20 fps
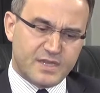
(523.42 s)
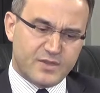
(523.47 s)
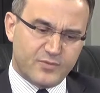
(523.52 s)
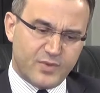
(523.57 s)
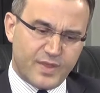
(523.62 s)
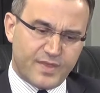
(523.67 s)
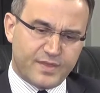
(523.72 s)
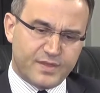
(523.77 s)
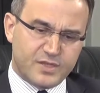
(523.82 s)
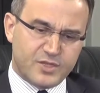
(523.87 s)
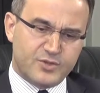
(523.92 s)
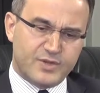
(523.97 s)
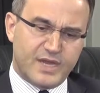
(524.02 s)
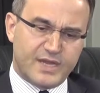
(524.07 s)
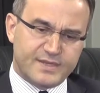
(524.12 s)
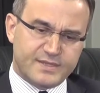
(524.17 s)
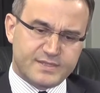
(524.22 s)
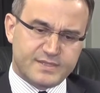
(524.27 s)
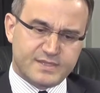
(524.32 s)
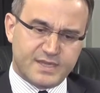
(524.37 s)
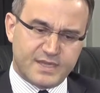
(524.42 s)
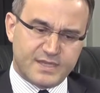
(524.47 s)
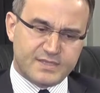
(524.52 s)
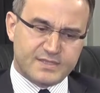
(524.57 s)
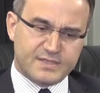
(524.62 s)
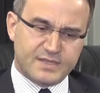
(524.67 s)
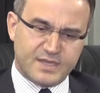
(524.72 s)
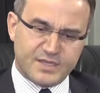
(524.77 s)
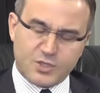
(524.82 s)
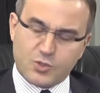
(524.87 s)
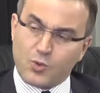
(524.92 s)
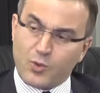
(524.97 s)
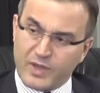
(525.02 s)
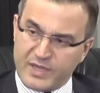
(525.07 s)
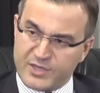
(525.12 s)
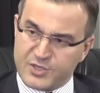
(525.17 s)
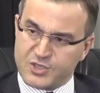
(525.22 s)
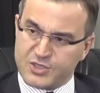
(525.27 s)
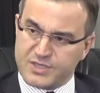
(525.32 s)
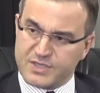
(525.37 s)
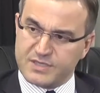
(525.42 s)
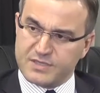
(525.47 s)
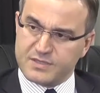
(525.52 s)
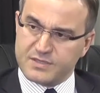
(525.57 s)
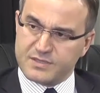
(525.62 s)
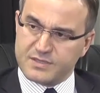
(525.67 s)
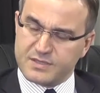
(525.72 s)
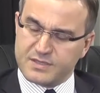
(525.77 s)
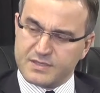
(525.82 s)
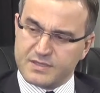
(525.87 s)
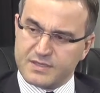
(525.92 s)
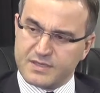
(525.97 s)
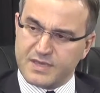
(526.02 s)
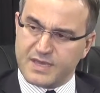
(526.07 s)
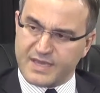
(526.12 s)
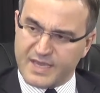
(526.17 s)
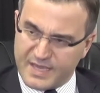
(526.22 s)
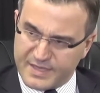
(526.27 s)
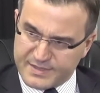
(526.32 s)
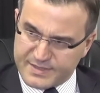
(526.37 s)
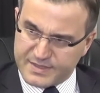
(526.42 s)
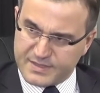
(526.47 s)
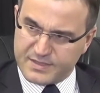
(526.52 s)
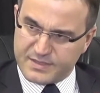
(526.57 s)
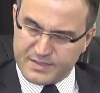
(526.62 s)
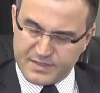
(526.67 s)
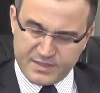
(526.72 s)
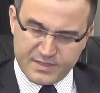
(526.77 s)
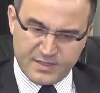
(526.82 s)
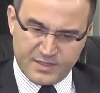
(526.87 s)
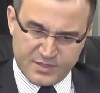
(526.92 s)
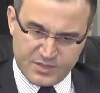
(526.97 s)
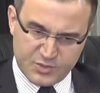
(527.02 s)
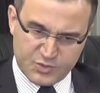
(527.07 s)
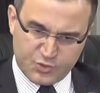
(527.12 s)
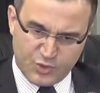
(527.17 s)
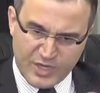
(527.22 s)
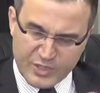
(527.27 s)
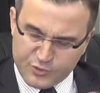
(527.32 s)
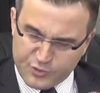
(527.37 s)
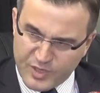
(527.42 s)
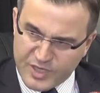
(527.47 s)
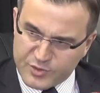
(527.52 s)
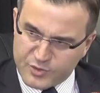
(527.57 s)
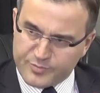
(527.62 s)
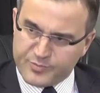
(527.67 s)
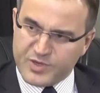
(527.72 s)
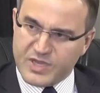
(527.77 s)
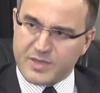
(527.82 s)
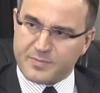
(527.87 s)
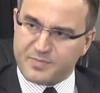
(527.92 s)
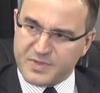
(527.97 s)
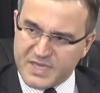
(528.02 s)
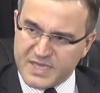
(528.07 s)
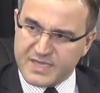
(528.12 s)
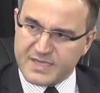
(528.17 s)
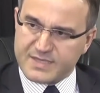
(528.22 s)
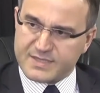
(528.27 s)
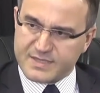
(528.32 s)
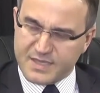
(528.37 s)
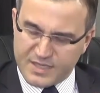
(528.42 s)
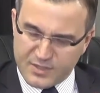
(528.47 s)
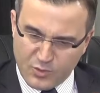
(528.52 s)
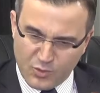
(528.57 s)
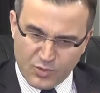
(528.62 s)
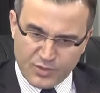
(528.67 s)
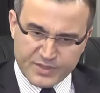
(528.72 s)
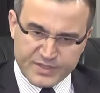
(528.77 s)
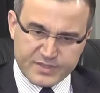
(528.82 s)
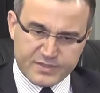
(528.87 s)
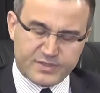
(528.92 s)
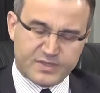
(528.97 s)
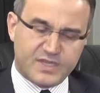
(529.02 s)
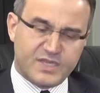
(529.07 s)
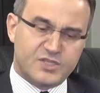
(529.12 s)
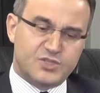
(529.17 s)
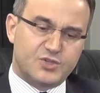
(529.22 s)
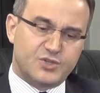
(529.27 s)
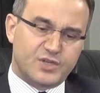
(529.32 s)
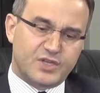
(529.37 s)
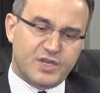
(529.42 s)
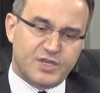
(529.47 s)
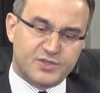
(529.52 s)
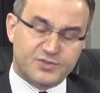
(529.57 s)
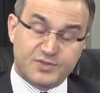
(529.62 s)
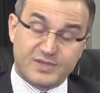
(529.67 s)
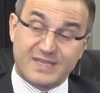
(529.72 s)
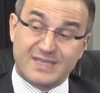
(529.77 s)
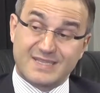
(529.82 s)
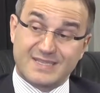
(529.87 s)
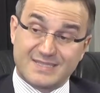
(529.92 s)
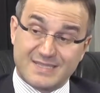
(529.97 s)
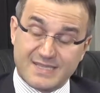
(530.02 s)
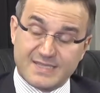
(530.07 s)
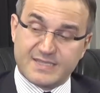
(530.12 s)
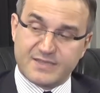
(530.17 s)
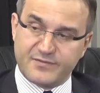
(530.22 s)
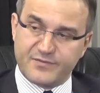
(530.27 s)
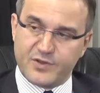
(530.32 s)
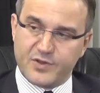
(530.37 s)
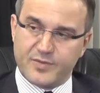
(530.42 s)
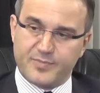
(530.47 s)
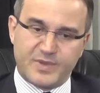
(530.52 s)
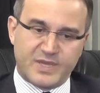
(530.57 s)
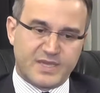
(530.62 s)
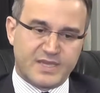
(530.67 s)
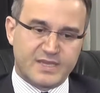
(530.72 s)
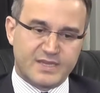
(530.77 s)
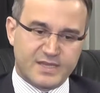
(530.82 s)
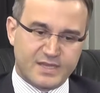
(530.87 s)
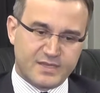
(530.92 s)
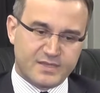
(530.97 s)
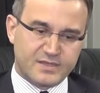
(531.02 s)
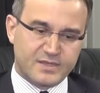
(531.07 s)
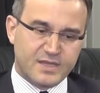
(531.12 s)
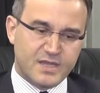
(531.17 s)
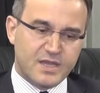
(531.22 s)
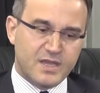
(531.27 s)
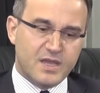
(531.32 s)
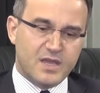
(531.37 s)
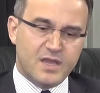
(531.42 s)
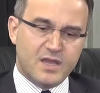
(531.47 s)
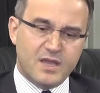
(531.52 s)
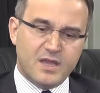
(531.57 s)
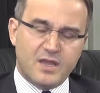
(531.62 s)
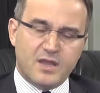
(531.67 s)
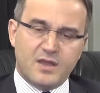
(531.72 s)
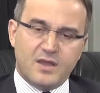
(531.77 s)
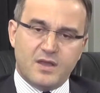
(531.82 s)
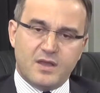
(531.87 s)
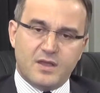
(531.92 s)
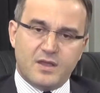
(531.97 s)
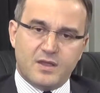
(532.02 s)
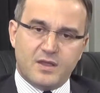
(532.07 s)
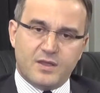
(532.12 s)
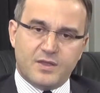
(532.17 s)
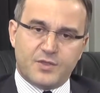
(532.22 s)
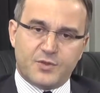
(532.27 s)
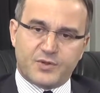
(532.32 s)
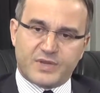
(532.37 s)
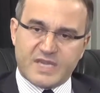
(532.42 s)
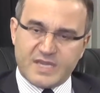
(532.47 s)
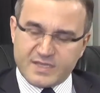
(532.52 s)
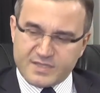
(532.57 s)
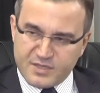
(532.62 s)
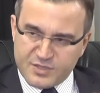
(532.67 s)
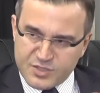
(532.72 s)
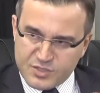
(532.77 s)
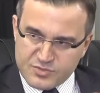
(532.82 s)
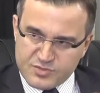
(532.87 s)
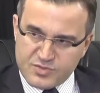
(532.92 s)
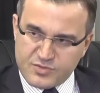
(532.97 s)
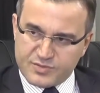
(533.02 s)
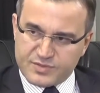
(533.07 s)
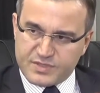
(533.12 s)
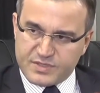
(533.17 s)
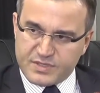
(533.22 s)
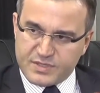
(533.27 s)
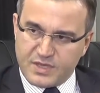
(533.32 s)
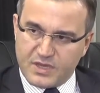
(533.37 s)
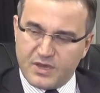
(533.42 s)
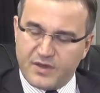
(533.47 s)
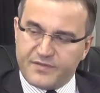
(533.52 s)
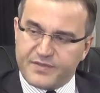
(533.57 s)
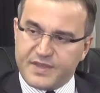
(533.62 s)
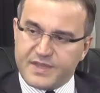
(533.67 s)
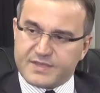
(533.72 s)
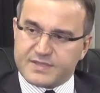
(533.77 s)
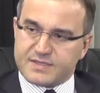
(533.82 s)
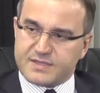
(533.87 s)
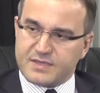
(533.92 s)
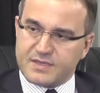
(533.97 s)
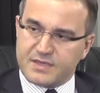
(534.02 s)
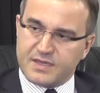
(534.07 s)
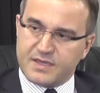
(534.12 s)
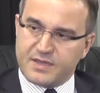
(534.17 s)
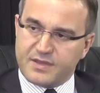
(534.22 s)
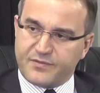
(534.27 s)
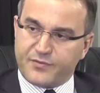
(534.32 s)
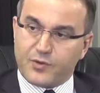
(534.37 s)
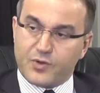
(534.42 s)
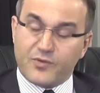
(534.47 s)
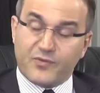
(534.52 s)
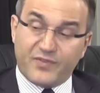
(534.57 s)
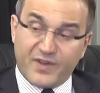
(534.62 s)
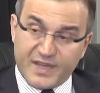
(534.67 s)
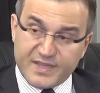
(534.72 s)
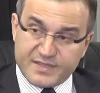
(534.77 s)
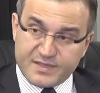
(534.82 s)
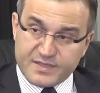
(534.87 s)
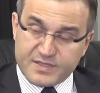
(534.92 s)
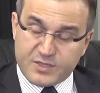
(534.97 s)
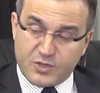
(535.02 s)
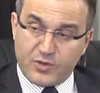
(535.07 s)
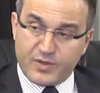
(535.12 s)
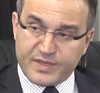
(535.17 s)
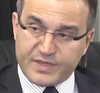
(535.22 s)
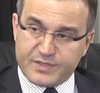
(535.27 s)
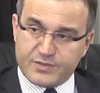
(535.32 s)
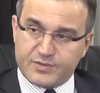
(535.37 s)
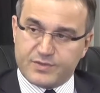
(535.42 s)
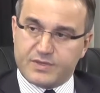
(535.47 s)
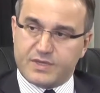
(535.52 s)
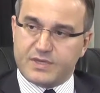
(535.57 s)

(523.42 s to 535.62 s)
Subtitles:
with the United States and the coalition against trying to bring peace and order into the country since the very beginning. Turkey is on the route of this, the foreign fighters going to